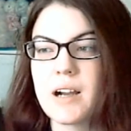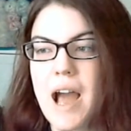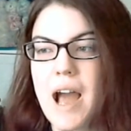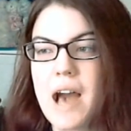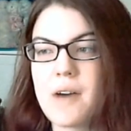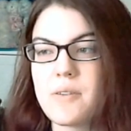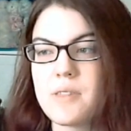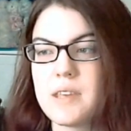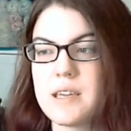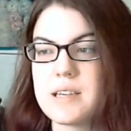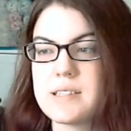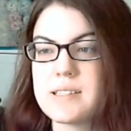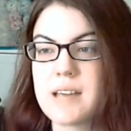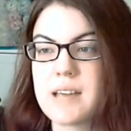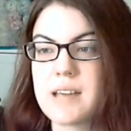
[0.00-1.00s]
how the
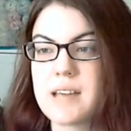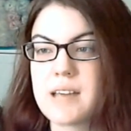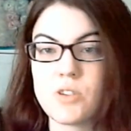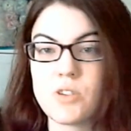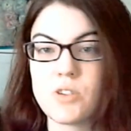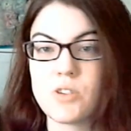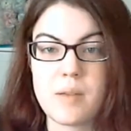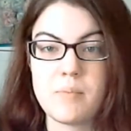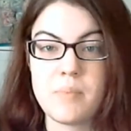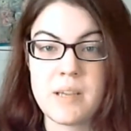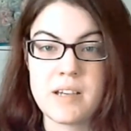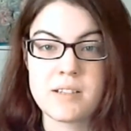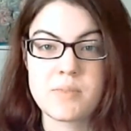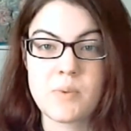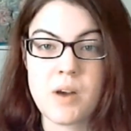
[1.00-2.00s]
socks should fit
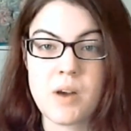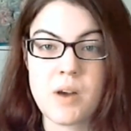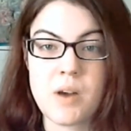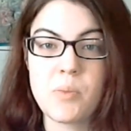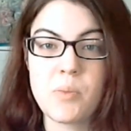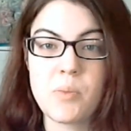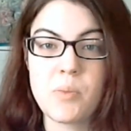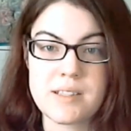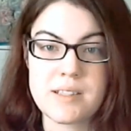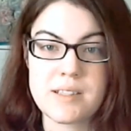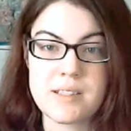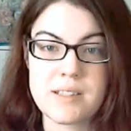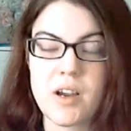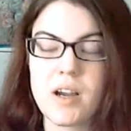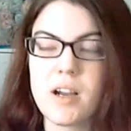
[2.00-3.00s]
because we're all pretty
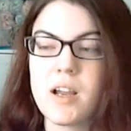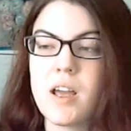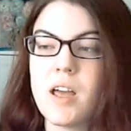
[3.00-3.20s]
similar.